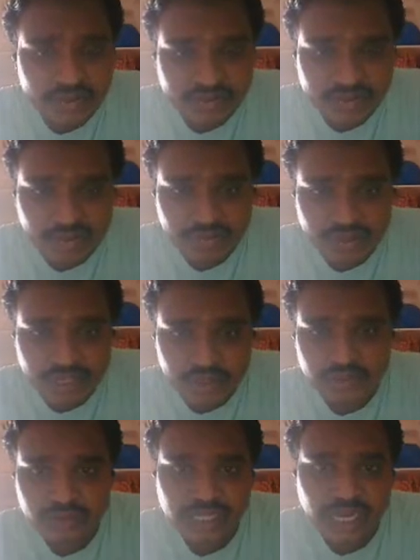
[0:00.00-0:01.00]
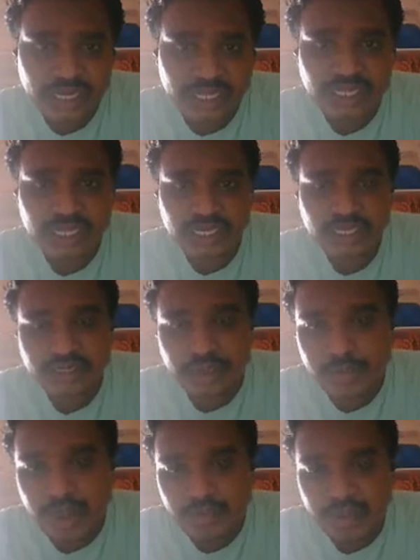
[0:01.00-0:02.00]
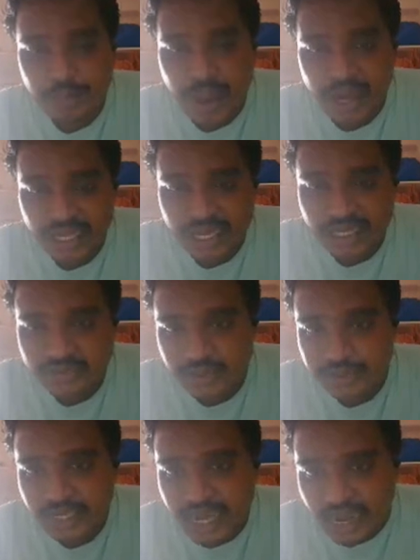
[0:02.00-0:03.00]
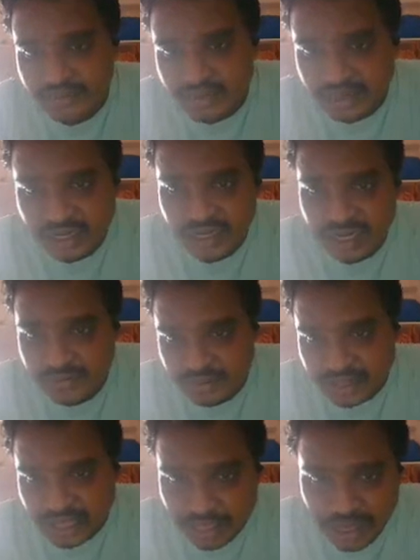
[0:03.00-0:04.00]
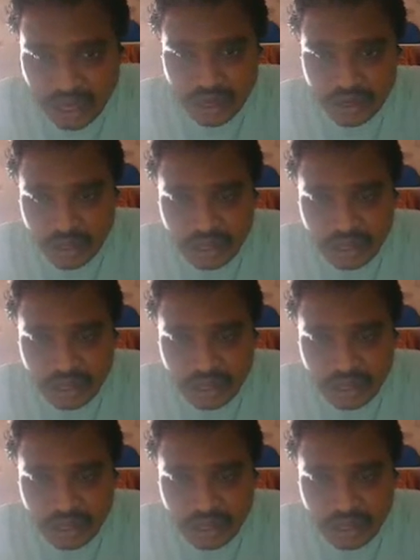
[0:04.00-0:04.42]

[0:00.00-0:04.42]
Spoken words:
the word itself gives that some of the particles will be concentrated with